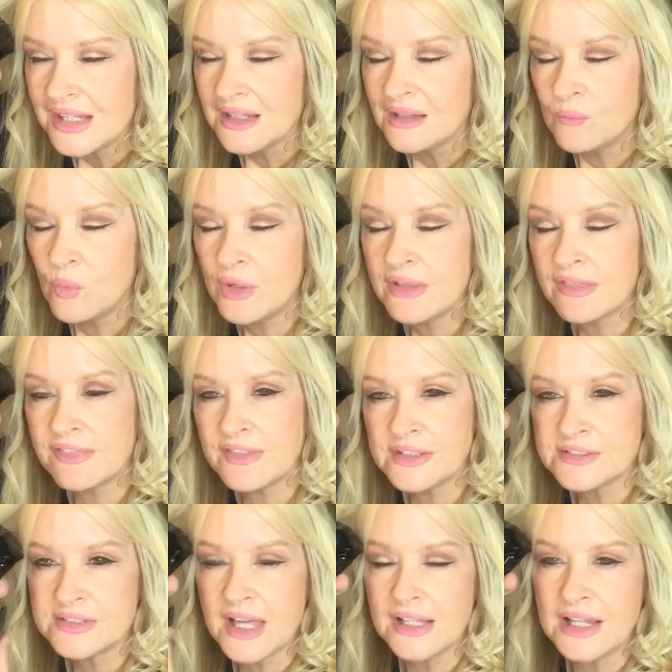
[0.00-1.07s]
One of the
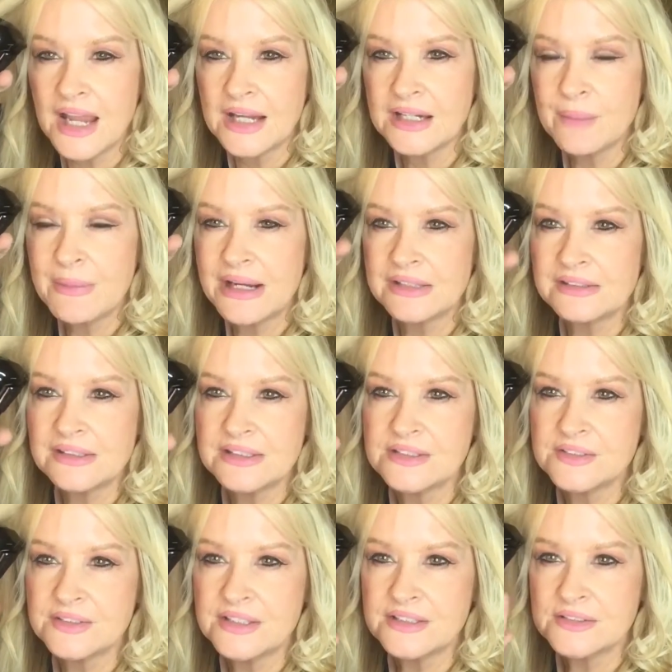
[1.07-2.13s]
things I like about
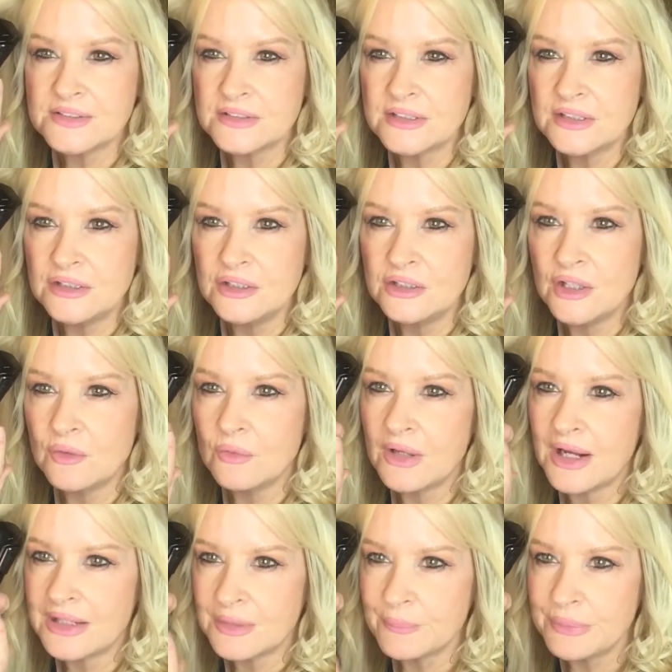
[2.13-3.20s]
this is that, you know,
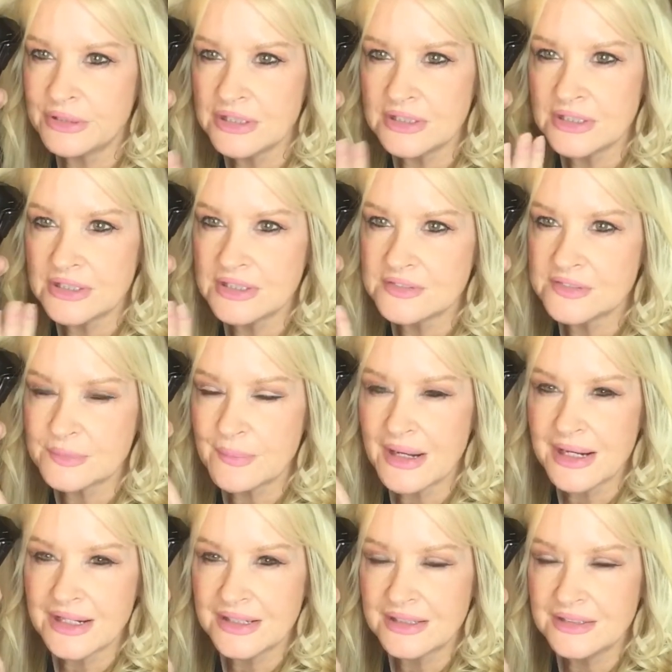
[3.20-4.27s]
I can put it against my
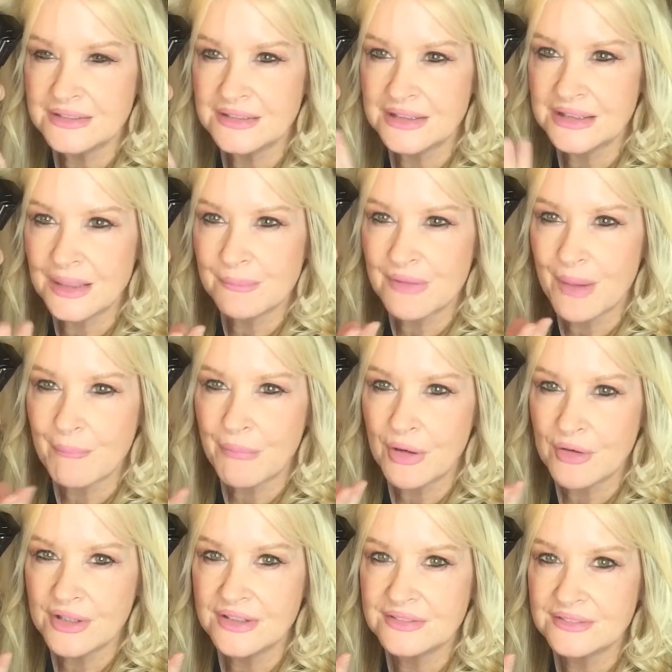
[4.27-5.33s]
head and I'm not
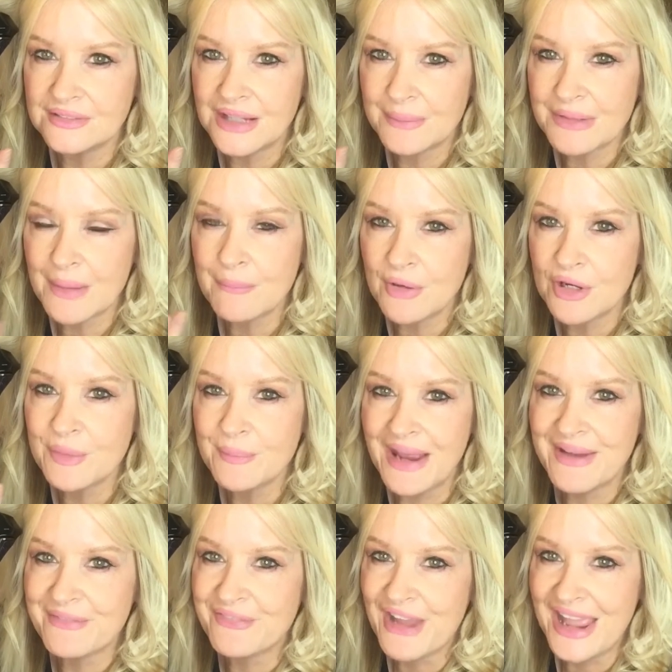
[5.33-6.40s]
burning my
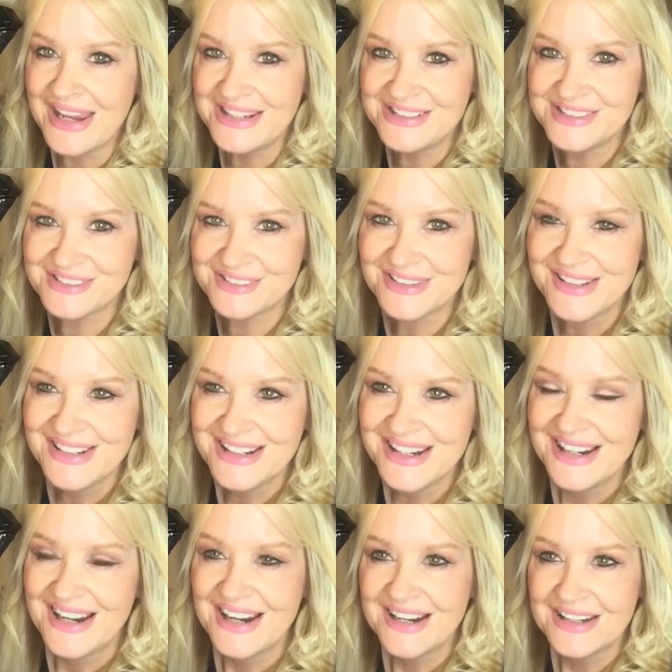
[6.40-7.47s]
face.
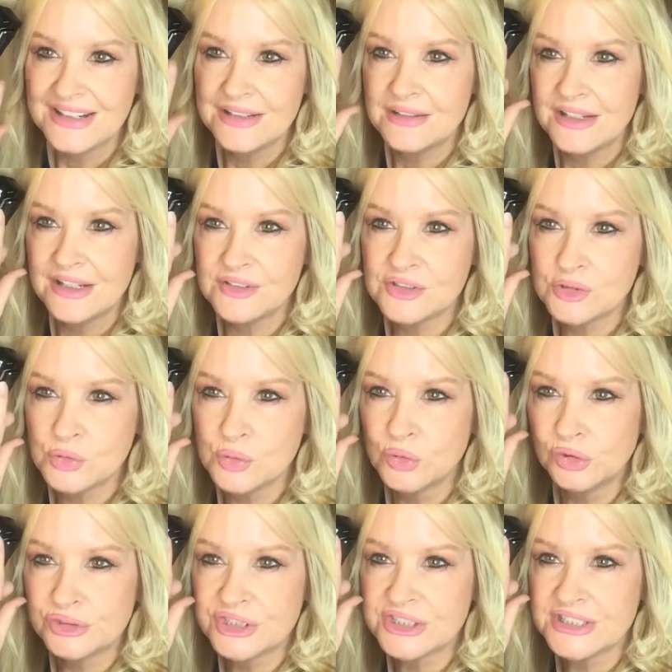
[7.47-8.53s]
It's
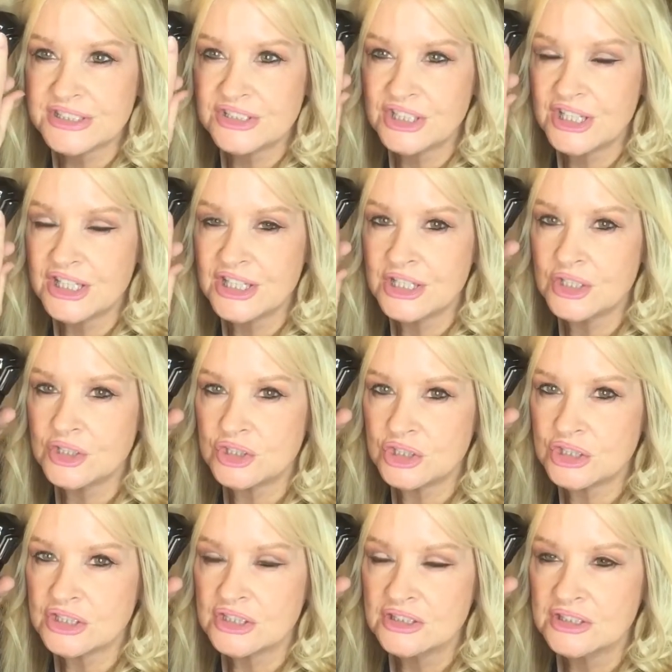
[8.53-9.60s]
cool to the
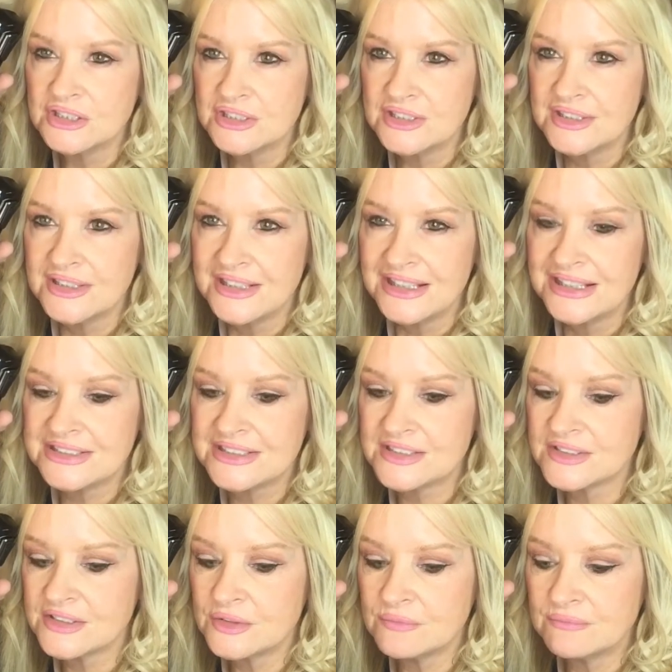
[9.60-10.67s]
touch. It
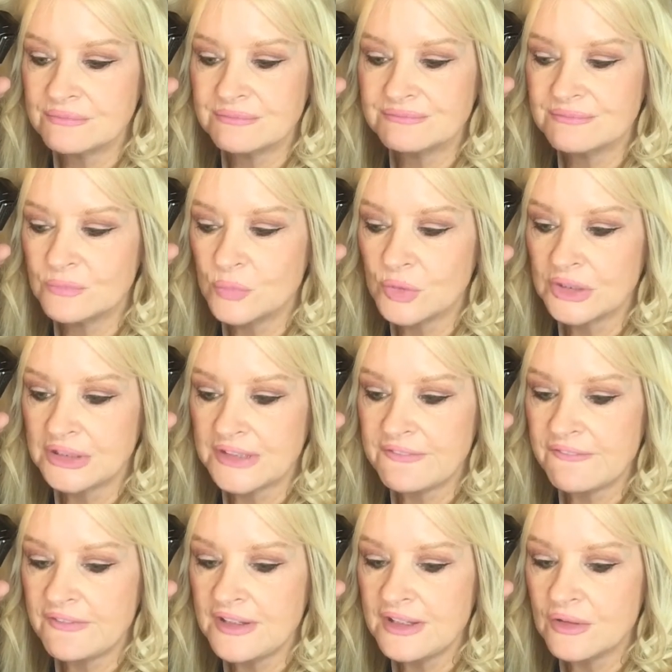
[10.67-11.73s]
doesn't really
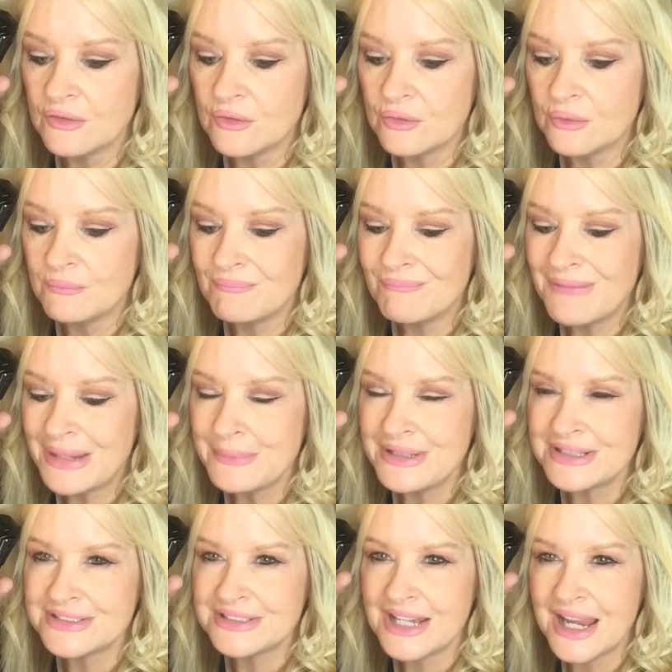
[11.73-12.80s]
feel, maybe
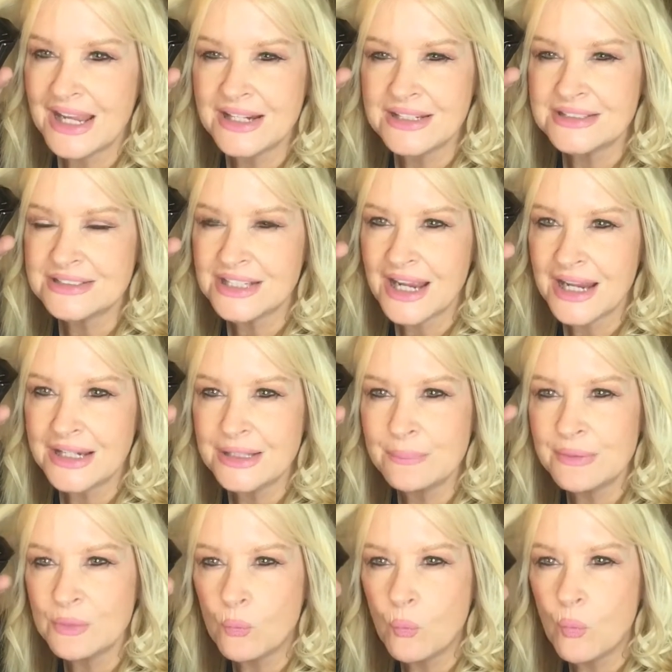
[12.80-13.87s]
a tiny
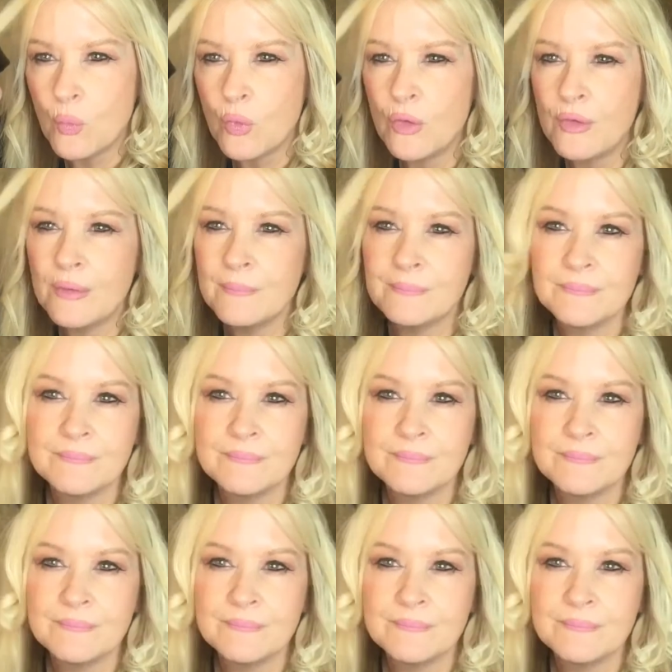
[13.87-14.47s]
bit warm.